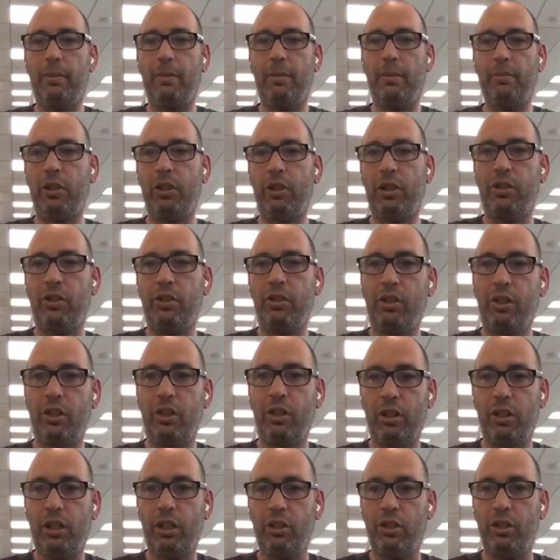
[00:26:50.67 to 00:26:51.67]
you can
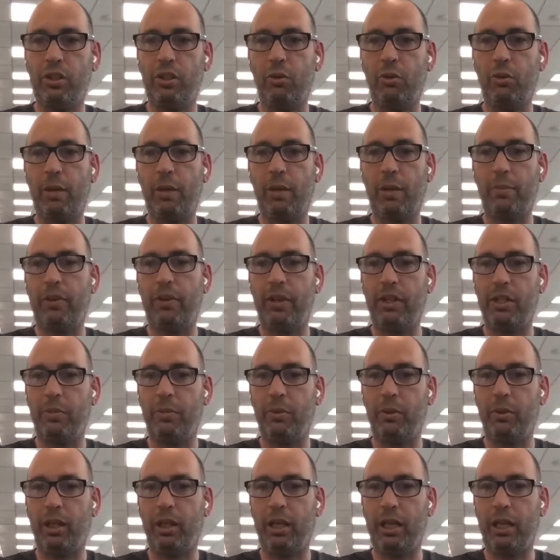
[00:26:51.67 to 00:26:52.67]
certainly just hook up your
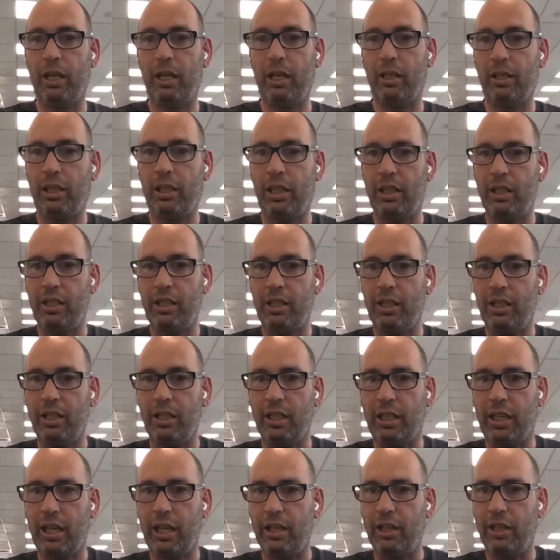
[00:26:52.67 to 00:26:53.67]
Facebook account and get it
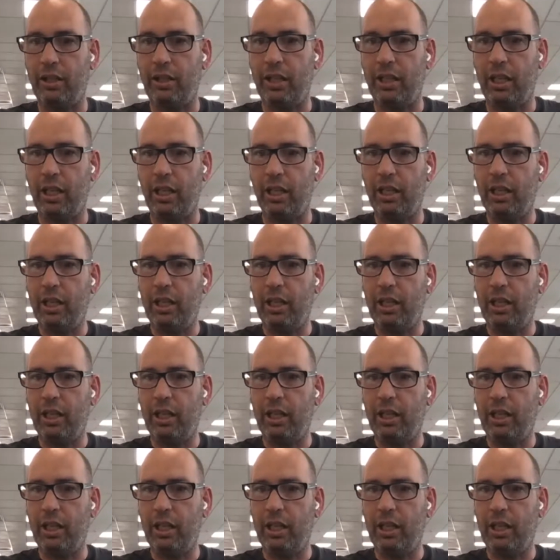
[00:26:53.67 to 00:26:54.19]
syndicated there.